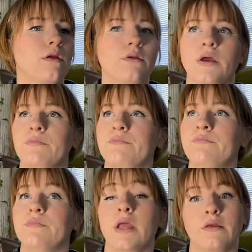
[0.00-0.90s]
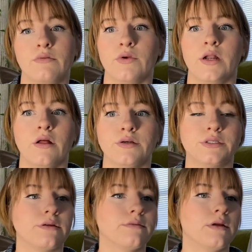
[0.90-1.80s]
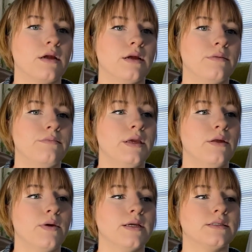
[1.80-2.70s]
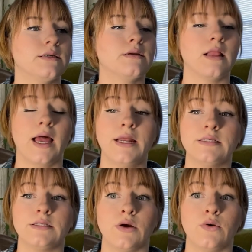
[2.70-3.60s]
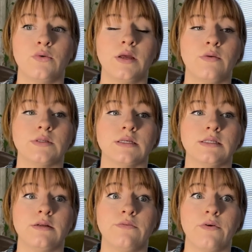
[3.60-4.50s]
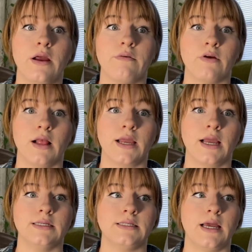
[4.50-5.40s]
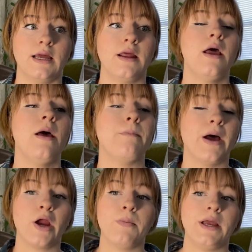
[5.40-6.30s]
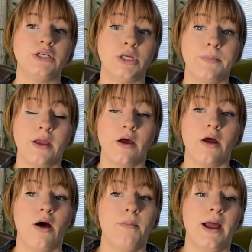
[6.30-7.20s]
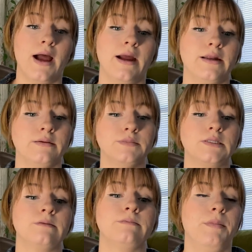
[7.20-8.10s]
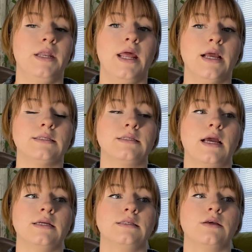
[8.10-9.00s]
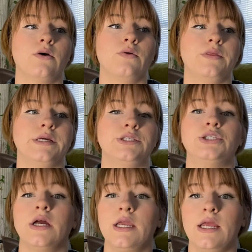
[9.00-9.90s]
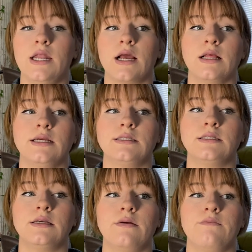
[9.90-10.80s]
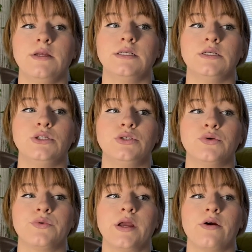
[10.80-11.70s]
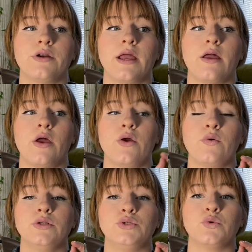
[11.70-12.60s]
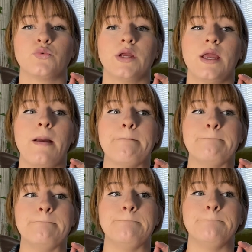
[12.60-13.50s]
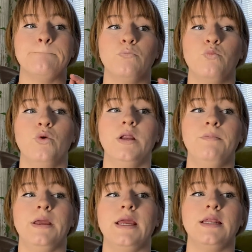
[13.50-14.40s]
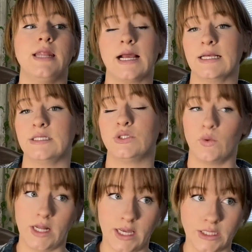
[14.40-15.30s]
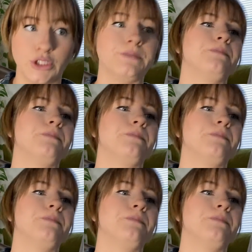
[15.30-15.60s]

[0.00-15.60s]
No, like $3. Anyways, glad it sold. It was listed forever, like I said. Buyer pays shipping on all my items. Next, I sold this chunky necklace, vintage jewelry, Art Deco jewelry, wood bead necklace, 20-inch.